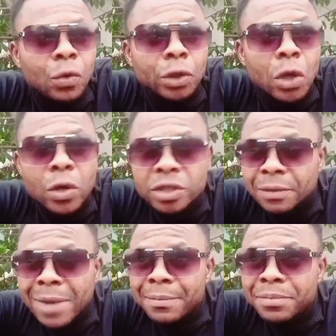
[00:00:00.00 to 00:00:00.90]
Who
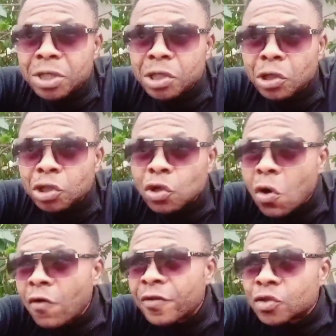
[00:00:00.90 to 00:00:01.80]
knows, it might be a
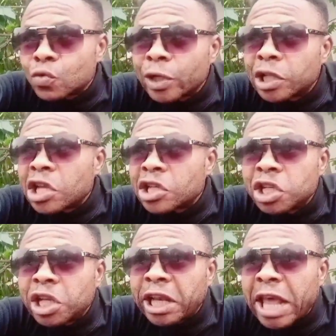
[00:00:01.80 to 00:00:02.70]
Jehovah's
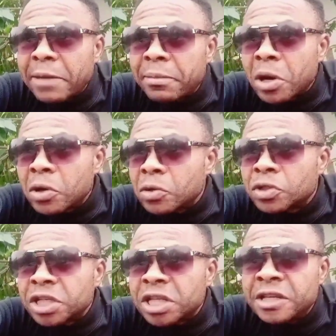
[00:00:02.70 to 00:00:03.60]
Witness in the
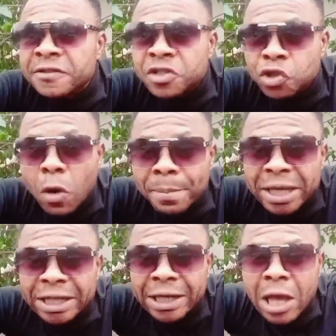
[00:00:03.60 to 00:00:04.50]
neighborhood
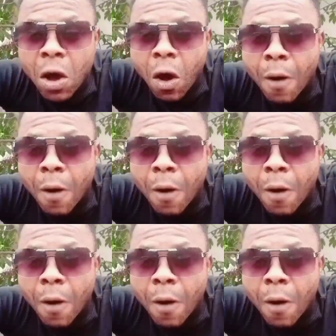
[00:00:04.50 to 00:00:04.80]
eavesdropping